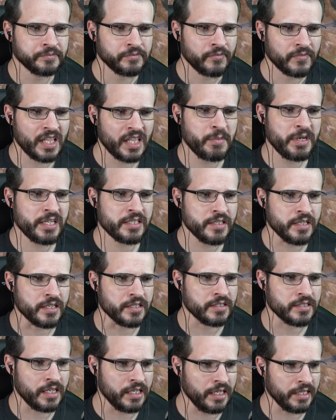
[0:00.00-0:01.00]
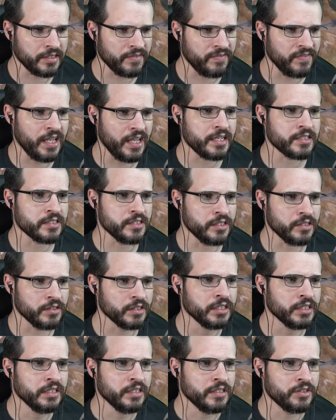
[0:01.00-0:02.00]
That makes sense. And I like the flags here.
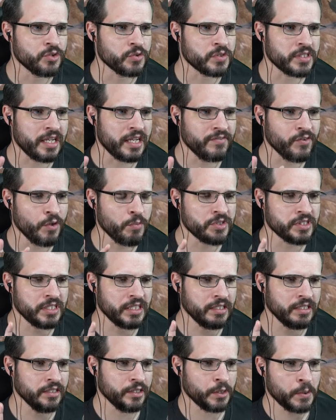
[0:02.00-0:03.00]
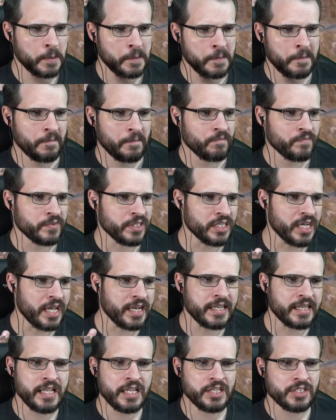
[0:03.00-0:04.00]
So it's kind of almost like a United
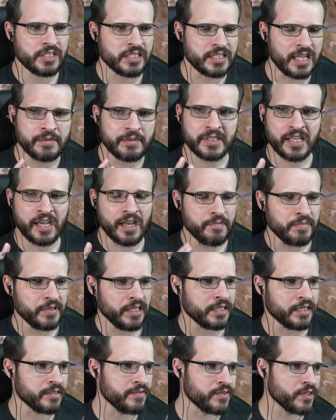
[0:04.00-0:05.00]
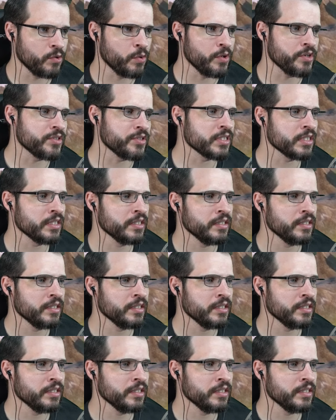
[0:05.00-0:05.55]
Nations type complex of sorts.